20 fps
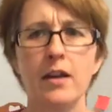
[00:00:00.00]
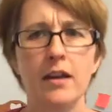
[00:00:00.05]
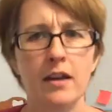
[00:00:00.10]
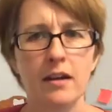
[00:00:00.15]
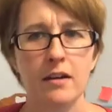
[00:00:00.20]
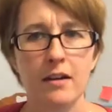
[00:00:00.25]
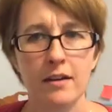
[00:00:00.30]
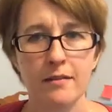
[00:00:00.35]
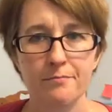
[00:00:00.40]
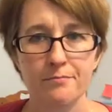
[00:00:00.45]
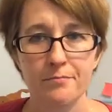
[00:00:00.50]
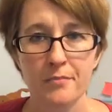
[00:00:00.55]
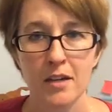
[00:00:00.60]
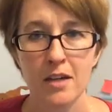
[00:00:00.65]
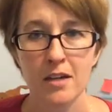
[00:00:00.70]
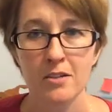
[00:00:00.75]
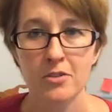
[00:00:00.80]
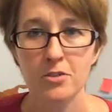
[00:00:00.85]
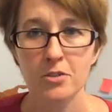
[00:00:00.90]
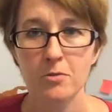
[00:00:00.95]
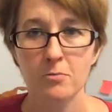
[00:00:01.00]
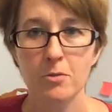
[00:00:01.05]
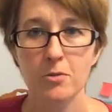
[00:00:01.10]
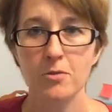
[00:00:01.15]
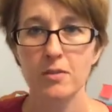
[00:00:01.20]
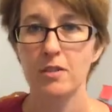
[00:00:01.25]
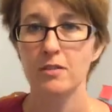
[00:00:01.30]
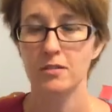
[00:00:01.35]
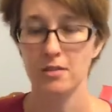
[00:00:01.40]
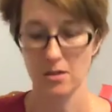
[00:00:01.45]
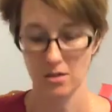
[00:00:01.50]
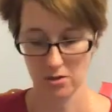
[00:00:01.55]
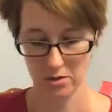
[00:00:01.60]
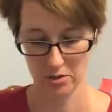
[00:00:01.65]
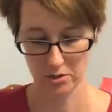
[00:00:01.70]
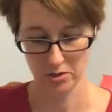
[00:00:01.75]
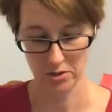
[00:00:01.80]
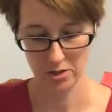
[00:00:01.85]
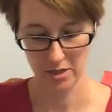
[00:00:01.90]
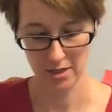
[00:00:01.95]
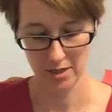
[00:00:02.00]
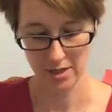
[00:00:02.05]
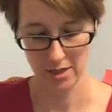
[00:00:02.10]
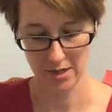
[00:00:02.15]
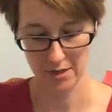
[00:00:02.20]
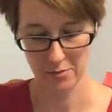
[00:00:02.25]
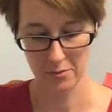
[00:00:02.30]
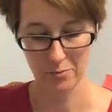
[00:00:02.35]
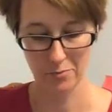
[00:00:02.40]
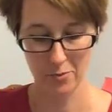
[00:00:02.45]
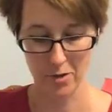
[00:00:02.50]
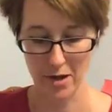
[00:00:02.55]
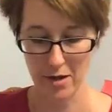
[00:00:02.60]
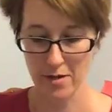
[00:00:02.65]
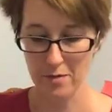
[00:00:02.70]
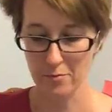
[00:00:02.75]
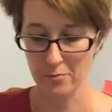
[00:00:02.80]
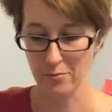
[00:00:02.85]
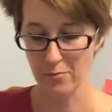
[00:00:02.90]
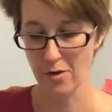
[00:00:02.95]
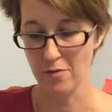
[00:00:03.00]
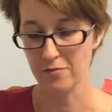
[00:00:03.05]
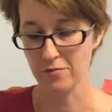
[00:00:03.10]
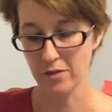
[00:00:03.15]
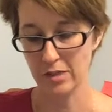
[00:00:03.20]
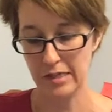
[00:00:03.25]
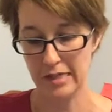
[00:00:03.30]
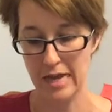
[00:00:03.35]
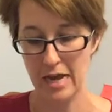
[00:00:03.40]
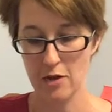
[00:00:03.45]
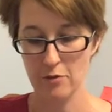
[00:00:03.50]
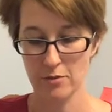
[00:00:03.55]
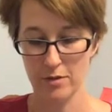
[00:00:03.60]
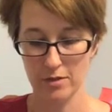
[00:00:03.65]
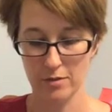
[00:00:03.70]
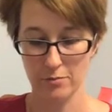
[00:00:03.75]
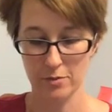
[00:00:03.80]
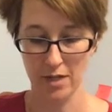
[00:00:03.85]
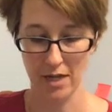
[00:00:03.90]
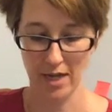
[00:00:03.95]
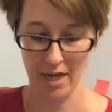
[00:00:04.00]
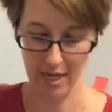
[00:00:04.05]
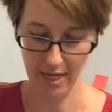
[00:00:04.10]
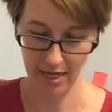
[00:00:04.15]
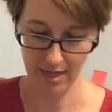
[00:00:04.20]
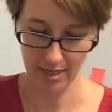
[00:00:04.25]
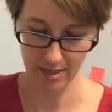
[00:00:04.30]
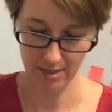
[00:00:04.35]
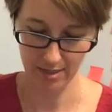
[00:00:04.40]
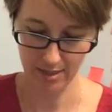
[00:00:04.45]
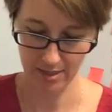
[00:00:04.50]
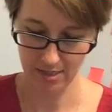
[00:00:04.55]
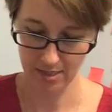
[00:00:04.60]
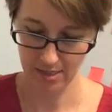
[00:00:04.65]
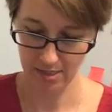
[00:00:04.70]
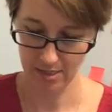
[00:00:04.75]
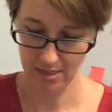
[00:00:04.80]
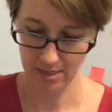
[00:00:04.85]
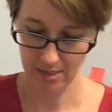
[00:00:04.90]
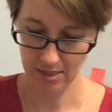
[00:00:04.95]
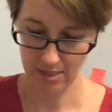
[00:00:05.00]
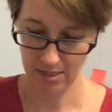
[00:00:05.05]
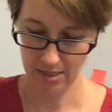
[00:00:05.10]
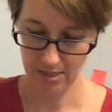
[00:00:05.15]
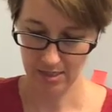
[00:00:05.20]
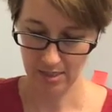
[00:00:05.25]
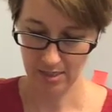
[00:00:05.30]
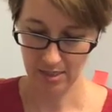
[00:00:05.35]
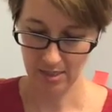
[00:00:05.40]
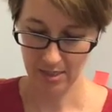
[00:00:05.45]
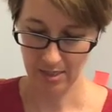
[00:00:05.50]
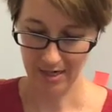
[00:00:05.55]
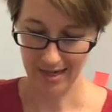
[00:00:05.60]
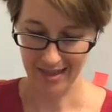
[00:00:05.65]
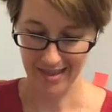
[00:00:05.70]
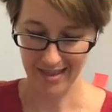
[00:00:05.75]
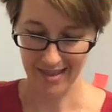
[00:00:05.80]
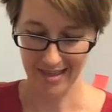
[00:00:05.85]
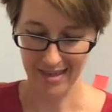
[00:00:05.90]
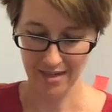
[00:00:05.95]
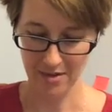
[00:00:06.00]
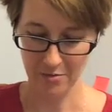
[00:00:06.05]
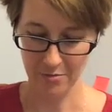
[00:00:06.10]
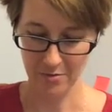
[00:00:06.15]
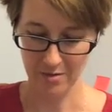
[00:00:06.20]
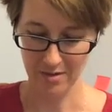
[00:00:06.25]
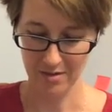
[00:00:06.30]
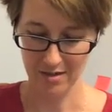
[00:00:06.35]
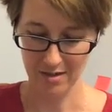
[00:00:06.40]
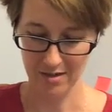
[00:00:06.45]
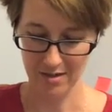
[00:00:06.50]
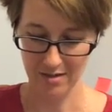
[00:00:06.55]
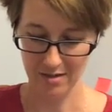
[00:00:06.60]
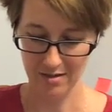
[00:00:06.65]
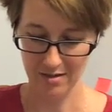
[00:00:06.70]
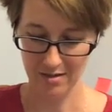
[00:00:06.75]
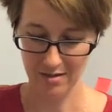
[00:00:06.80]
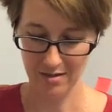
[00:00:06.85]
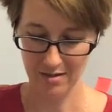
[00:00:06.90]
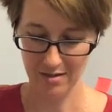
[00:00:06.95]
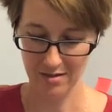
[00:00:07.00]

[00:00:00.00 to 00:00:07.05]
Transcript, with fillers: boy, I should have wrote down the yardage. I kind of roughly counted what I had. I think it was like